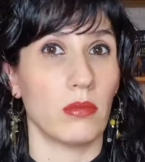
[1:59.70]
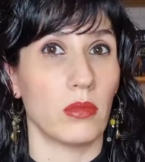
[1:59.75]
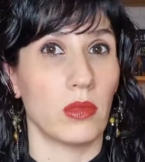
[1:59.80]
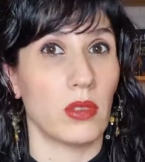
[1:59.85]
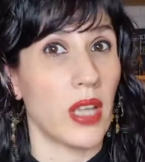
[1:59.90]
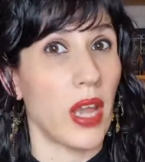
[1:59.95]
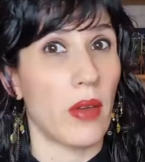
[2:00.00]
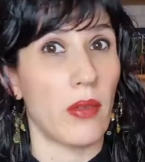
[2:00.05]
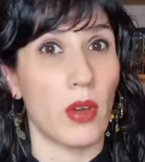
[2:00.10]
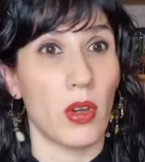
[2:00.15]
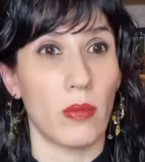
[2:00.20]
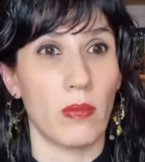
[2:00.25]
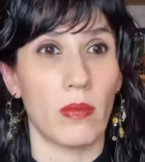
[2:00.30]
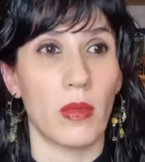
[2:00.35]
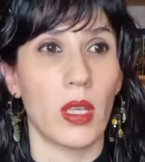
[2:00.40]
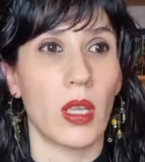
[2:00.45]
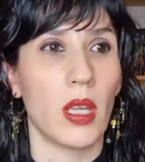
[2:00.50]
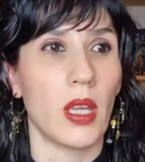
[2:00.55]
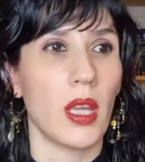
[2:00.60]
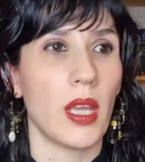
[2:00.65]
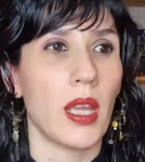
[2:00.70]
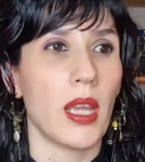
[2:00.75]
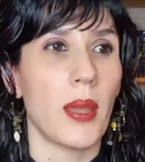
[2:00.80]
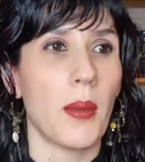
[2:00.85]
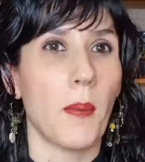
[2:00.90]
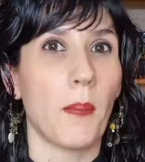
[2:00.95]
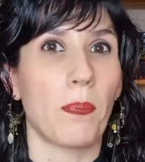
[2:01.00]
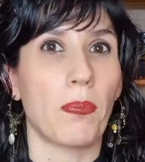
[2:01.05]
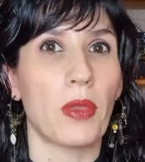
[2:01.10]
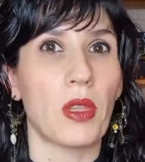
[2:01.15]
terror.
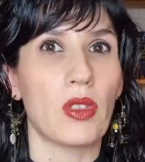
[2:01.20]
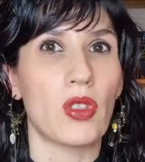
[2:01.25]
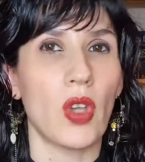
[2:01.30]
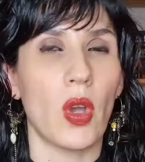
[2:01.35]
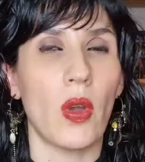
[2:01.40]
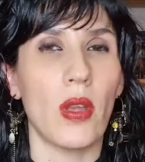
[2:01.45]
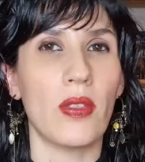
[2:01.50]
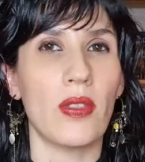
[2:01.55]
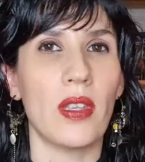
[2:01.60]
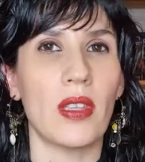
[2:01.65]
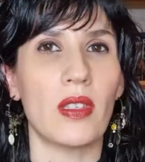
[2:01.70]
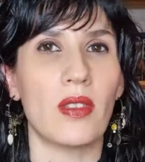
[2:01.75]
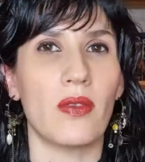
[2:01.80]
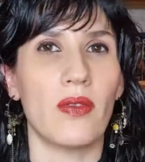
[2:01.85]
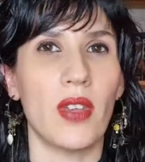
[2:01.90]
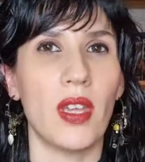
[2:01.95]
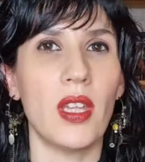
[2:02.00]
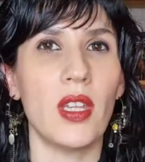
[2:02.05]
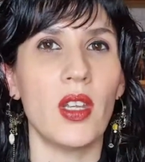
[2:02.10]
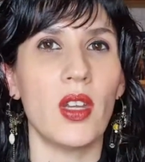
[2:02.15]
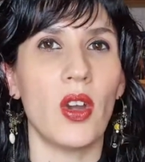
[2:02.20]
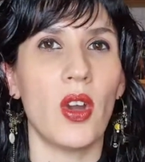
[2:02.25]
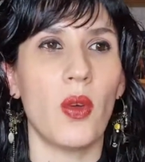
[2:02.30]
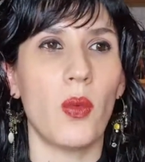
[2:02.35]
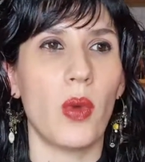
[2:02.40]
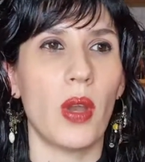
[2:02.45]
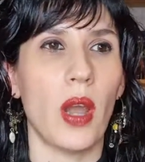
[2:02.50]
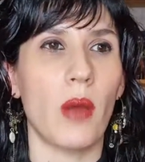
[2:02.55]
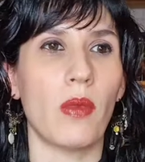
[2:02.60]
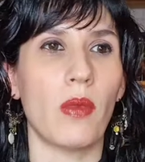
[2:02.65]
So in this video,
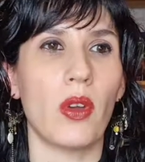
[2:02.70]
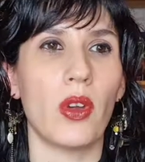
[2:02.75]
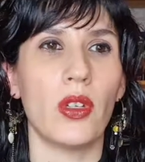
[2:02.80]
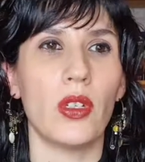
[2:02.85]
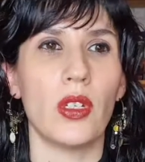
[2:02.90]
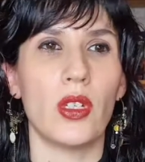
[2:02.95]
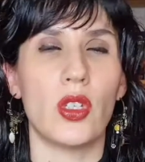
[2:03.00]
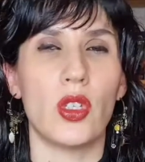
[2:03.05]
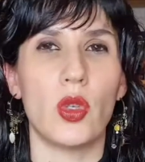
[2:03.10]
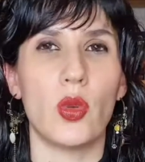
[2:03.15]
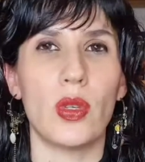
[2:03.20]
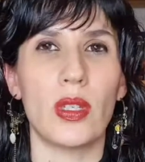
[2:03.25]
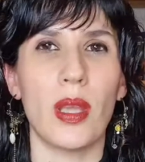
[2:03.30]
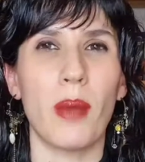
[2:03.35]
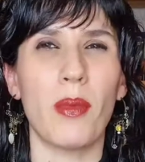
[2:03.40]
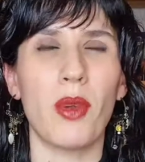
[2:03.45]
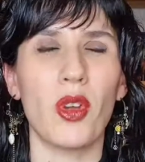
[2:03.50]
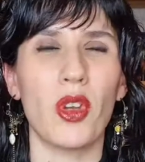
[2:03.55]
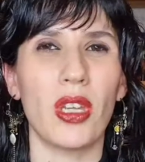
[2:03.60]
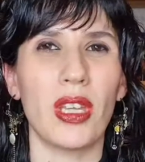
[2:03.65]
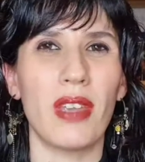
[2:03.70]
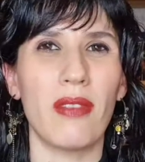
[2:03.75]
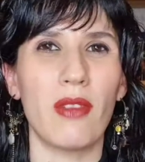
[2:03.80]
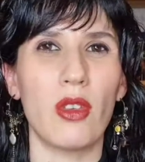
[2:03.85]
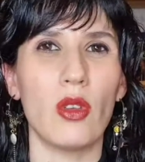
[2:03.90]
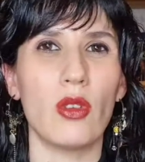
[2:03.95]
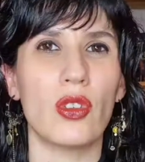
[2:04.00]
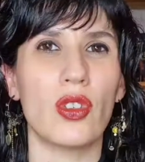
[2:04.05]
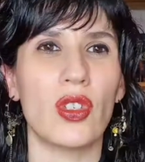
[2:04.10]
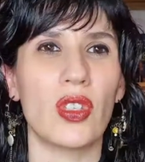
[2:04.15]
what going to do is I'm going to give
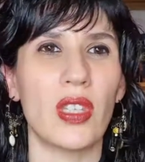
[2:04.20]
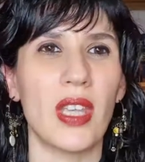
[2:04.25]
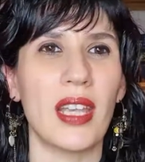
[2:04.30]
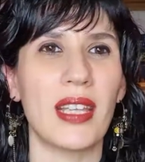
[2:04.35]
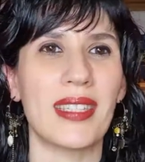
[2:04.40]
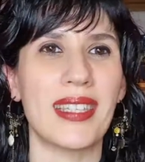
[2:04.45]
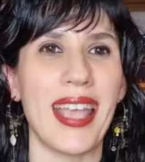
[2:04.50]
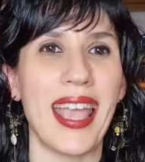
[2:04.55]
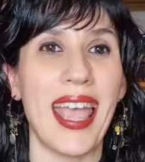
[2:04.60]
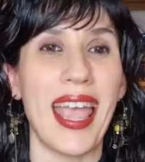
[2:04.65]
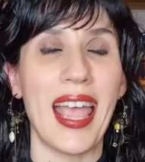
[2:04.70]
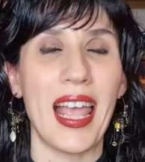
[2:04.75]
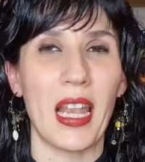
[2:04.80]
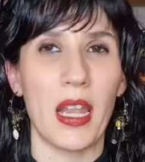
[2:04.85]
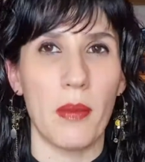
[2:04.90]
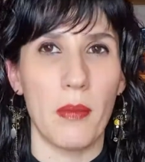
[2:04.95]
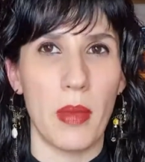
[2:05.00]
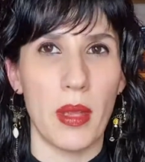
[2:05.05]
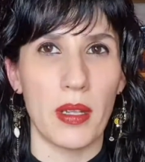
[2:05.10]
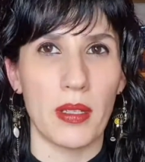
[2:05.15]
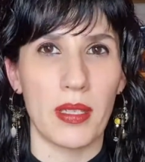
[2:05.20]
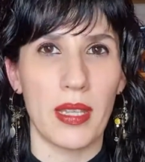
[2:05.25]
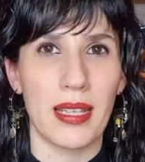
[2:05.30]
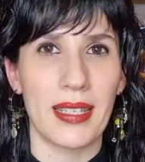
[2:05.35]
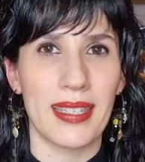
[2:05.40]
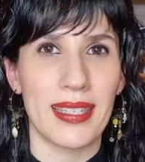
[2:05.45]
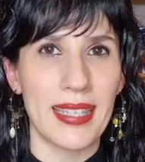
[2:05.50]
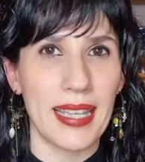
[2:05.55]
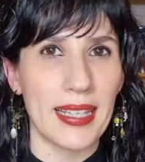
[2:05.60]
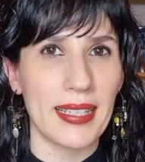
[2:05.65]
you 6 elements.
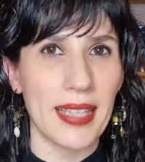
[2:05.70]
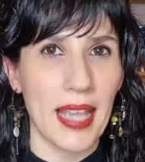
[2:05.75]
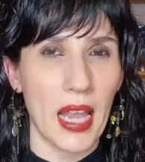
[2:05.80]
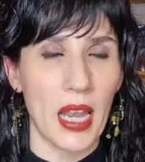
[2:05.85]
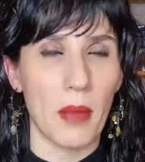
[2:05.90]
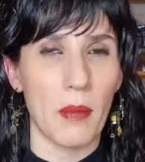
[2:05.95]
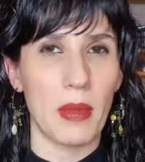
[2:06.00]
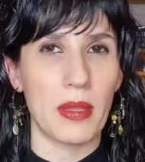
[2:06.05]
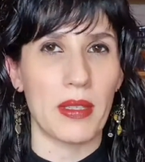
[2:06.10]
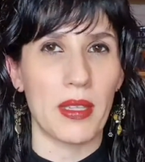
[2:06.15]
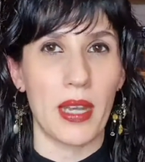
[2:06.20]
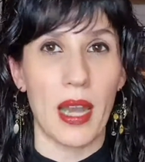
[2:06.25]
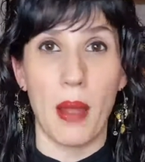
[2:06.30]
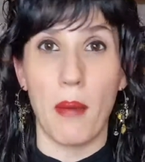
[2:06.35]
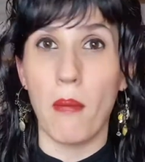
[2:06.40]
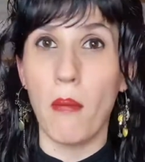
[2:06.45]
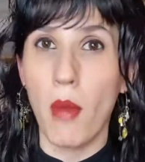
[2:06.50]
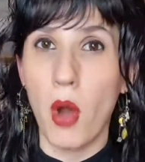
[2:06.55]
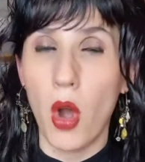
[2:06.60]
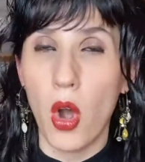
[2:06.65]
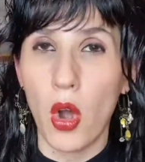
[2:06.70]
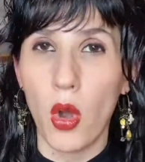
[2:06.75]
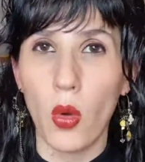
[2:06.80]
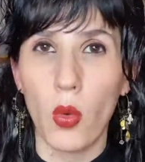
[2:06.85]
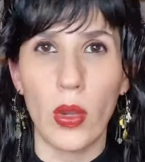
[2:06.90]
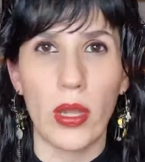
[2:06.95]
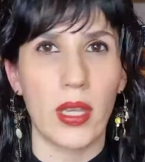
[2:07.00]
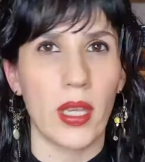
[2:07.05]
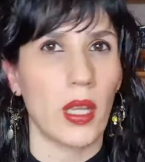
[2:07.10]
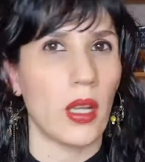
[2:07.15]
6 elements. There are more.
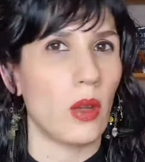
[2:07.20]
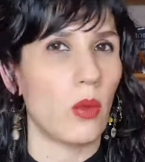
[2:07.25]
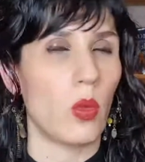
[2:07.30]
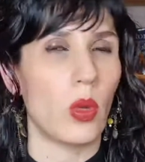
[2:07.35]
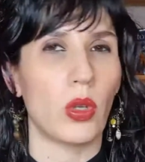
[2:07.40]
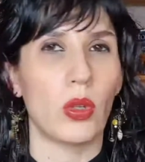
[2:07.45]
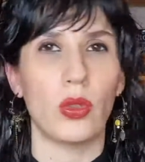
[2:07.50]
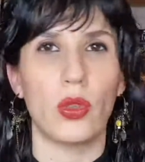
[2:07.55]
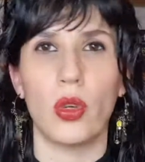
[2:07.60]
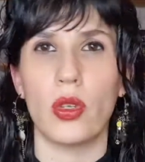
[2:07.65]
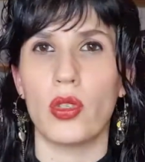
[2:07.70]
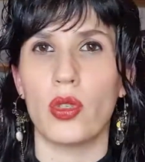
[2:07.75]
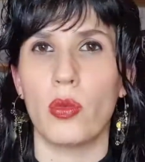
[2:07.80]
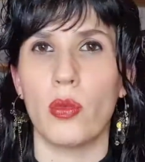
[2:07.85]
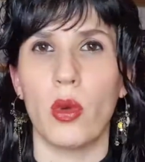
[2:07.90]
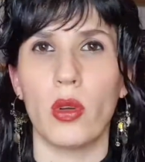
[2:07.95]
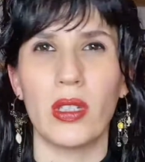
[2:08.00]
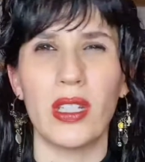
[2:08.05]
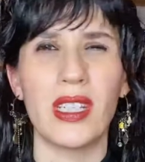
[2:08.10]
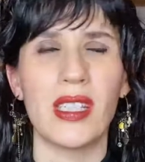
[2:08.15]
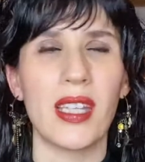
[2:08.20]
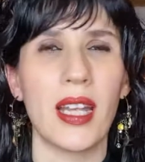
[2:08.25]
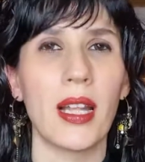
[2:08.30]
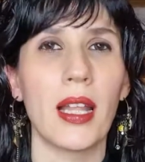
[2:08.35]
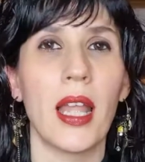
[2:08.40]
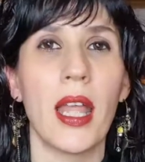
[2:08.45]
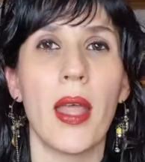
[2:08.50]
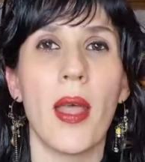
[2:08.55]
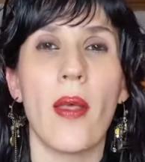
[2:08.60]
We could go into more detail.